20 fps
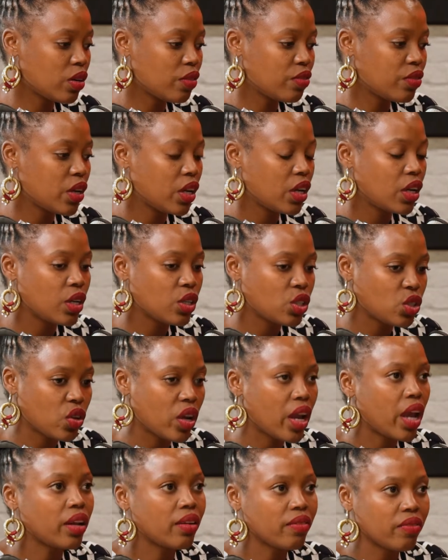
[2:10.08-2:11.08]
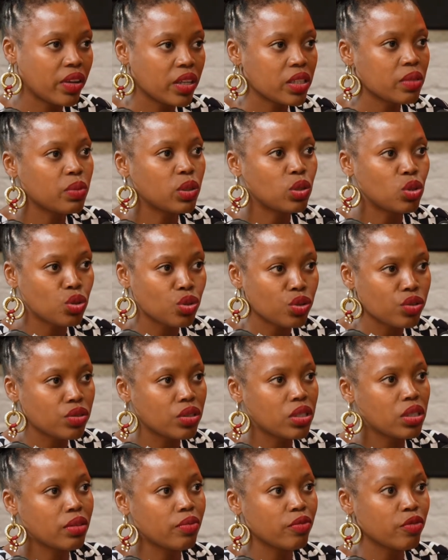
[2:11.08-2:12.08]
of trade, investment,
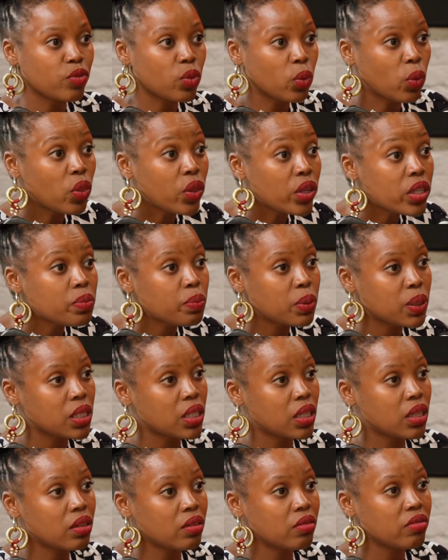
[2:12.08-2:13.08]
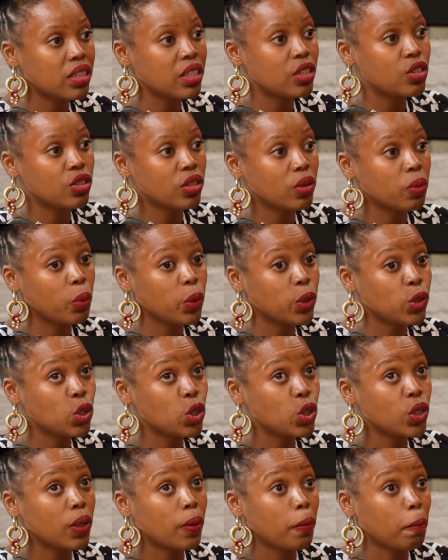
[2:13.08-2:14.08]
tourism for this particular region,
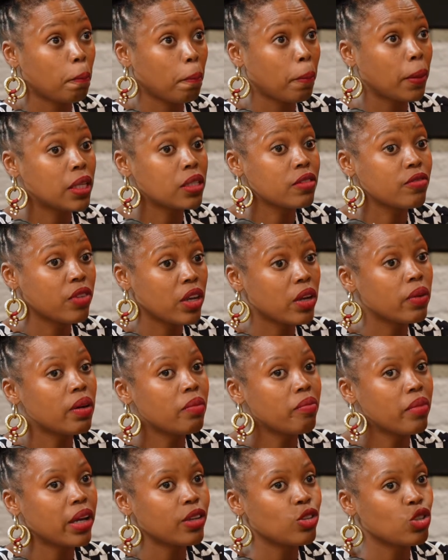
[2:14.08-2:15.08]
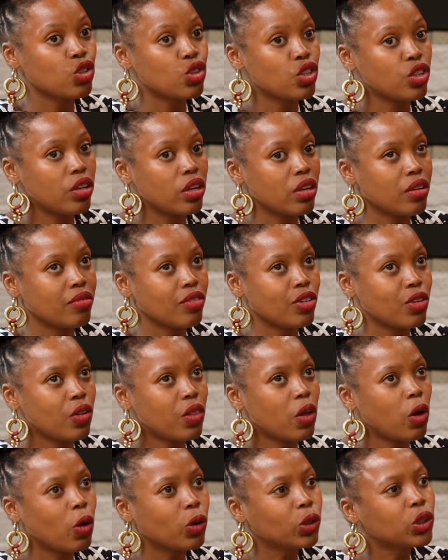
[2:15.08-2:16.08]
which is very much,
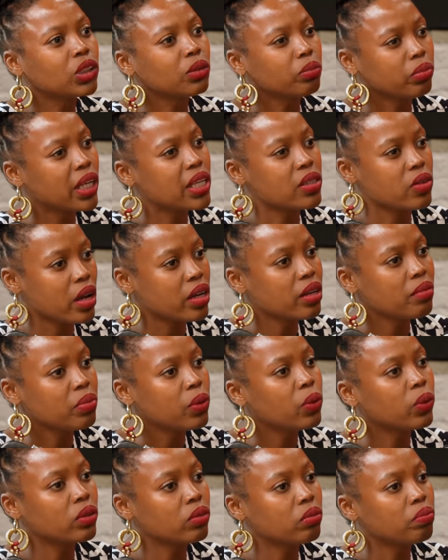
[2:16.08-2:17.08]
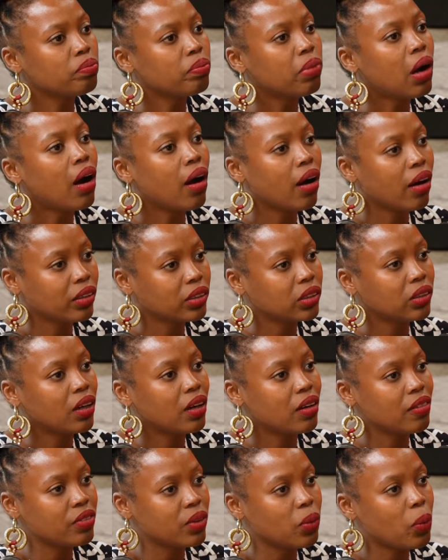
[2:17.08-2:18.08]
the ocean plays quite an important part
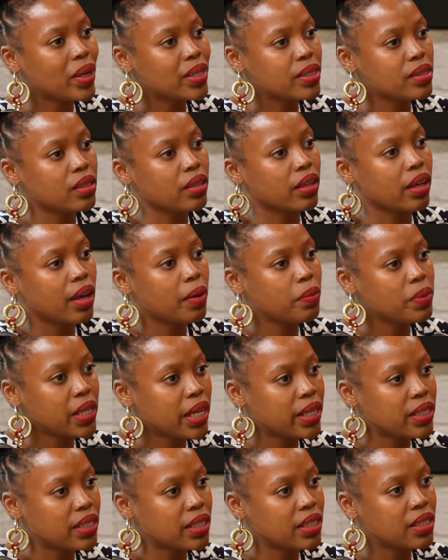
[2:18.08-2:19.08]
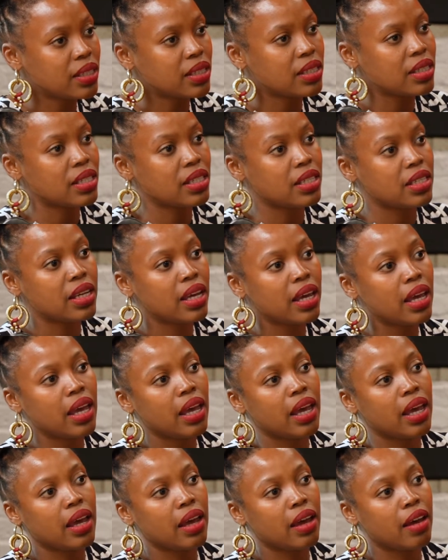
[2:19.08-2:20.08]
of the Western Cape's identity,
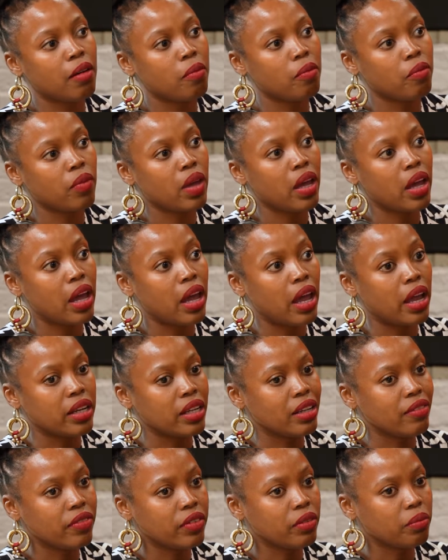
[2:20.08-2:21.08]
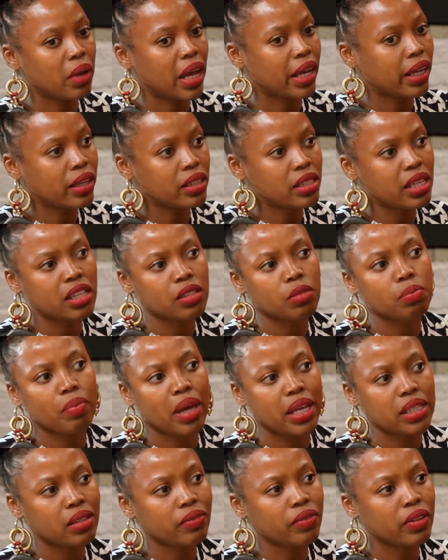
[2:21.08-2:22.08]
and even, I guess, has
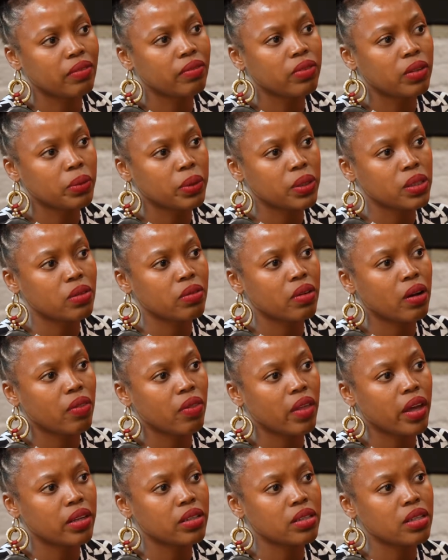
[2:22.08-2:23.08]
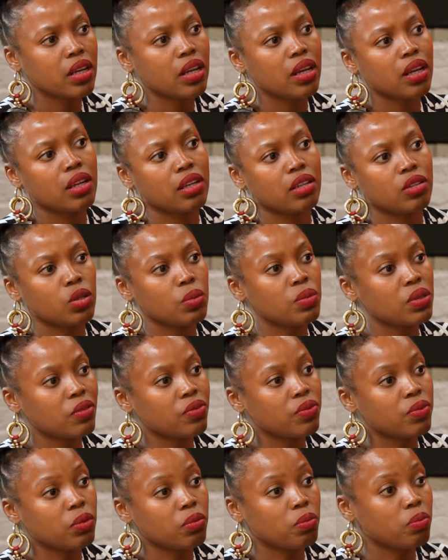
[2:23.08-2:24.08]
massive influence around that in terms
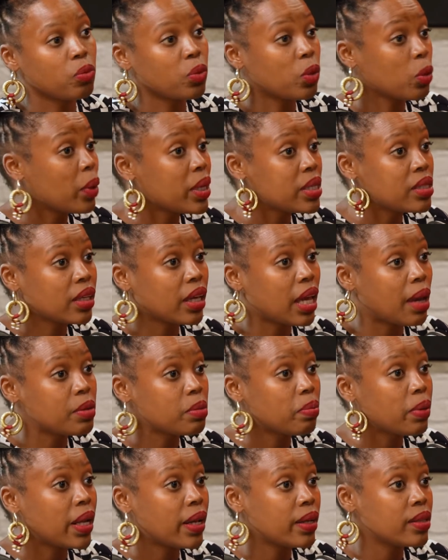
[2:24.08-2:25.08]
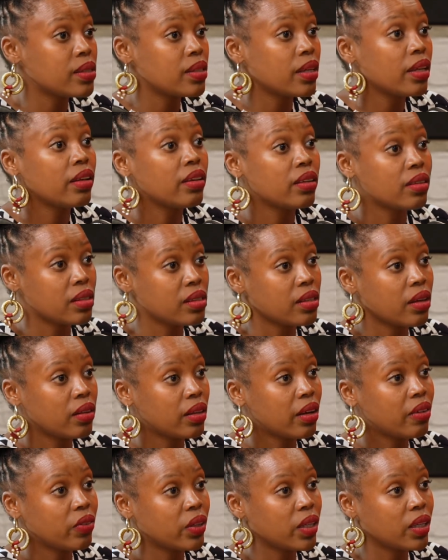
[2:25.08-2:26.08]
of the Western Cape's place in the South
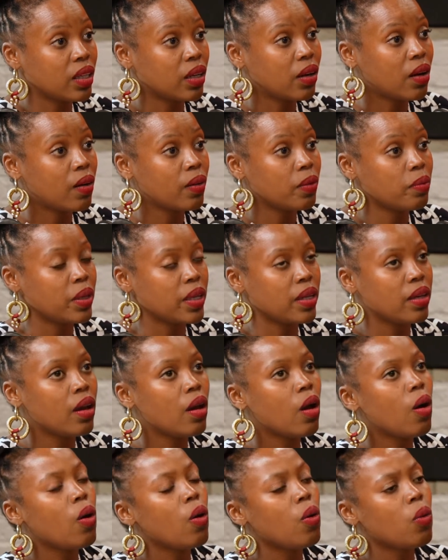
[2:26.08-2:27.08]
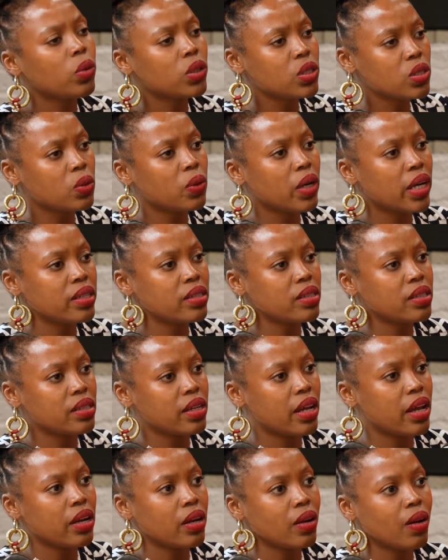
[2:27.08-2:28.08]
African economy. What's your
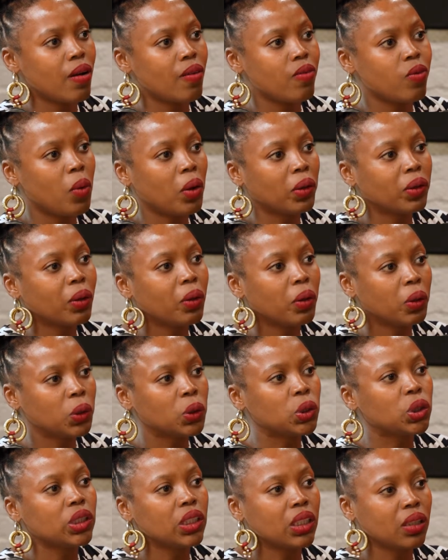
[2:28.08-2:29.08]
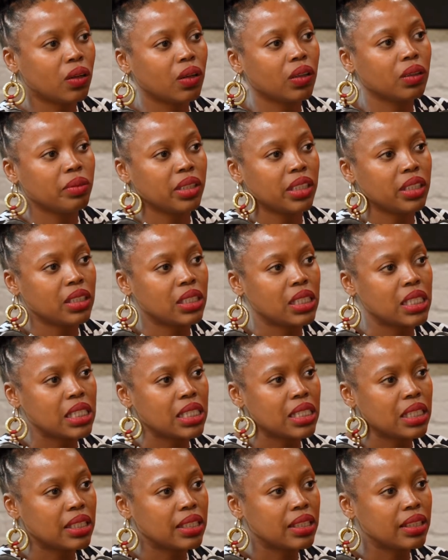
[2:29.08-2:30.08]
understanding of what the ocean economy is?